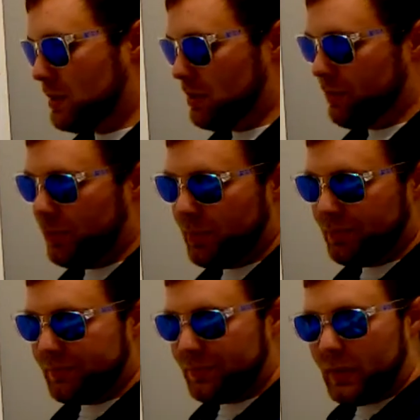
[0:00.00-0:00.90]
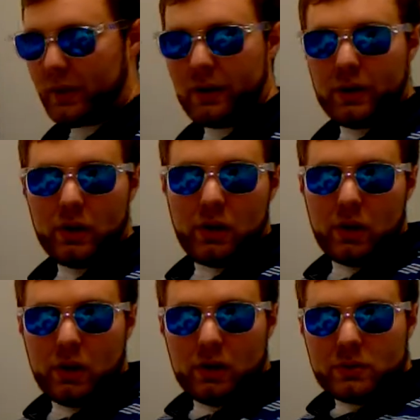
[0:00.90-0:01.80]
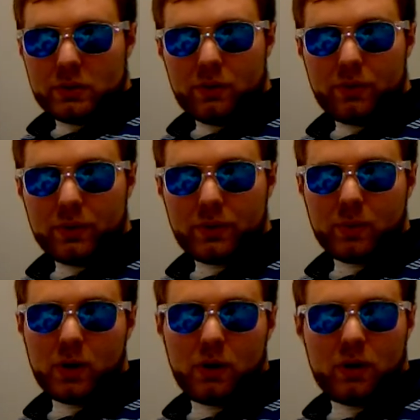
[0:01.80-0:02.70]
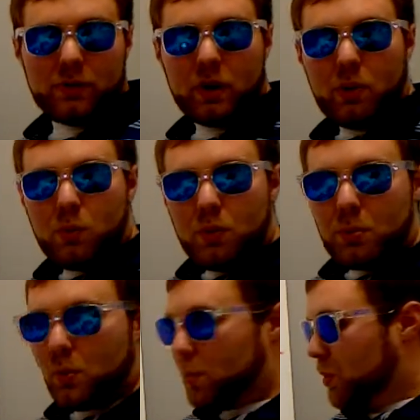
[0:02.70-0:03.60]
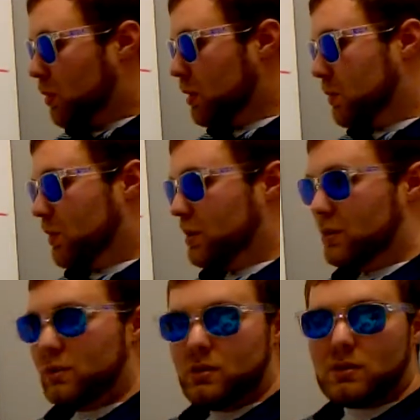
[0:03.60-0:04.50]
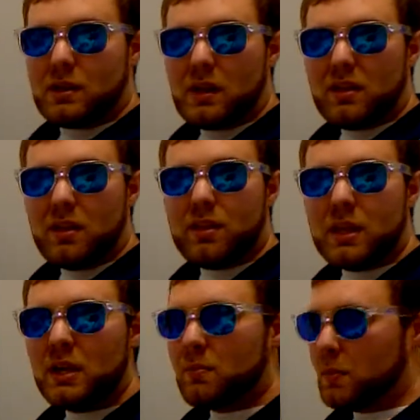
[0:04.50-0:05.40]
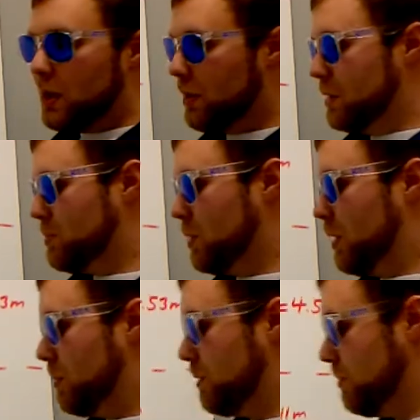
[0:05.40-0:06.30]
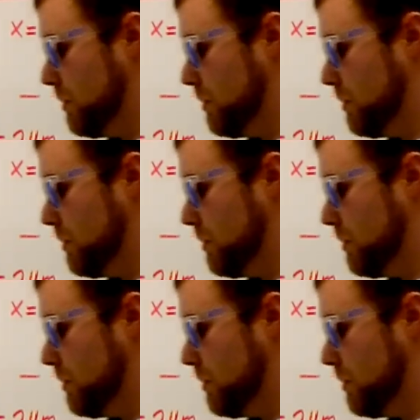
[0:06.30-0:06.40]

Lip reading: you for. So for tomorrow, I've got one more board. I want you to just kind of think about this problem.